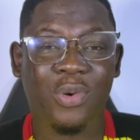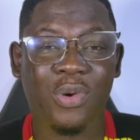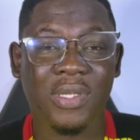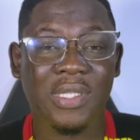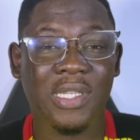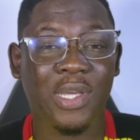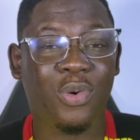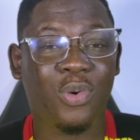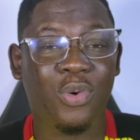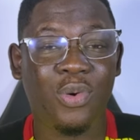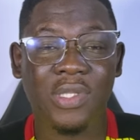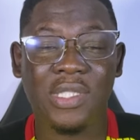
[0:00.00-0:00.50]
what
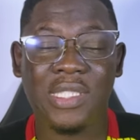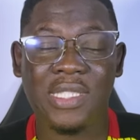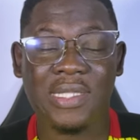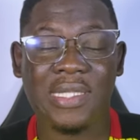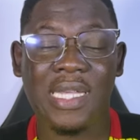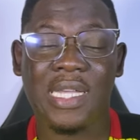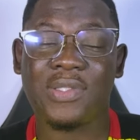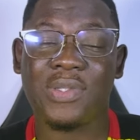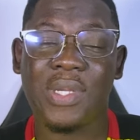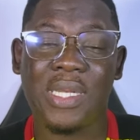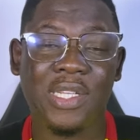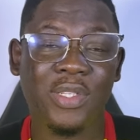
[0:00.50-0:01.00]
the coach is
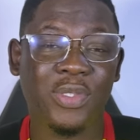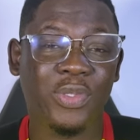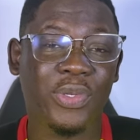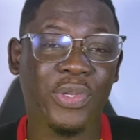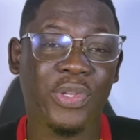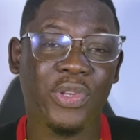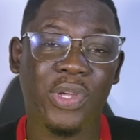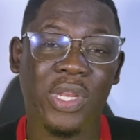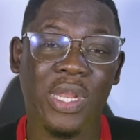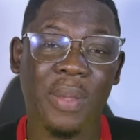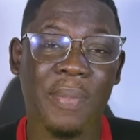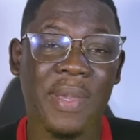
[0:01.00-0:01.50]
actually
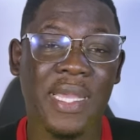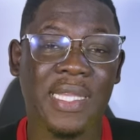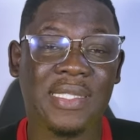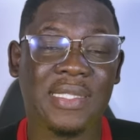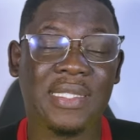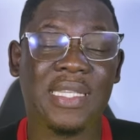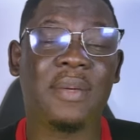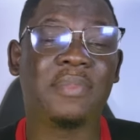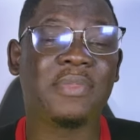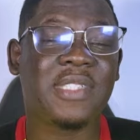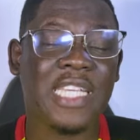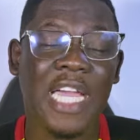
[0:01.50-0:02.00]
doing on the bench.
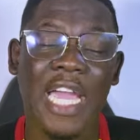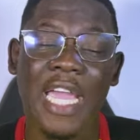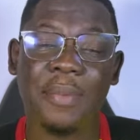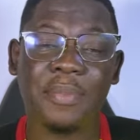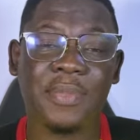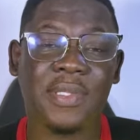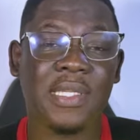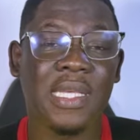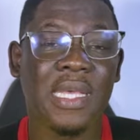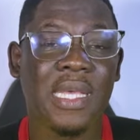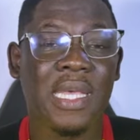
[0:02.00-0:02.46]
Sometimes,